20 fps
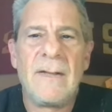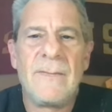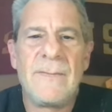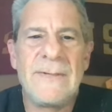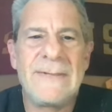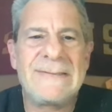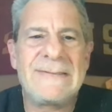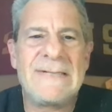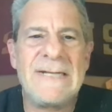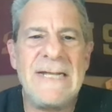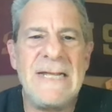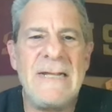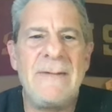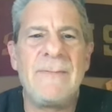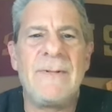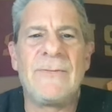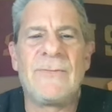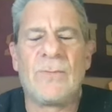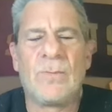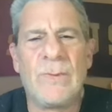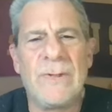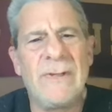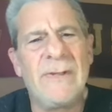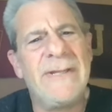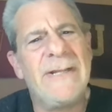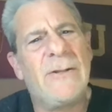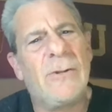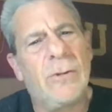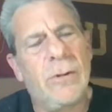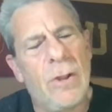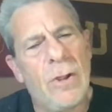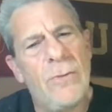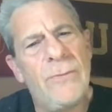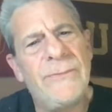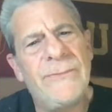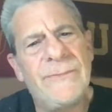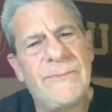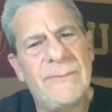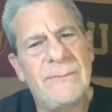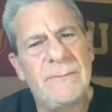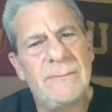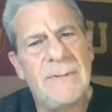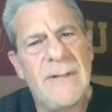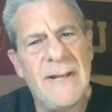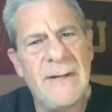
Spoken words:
This team is really close,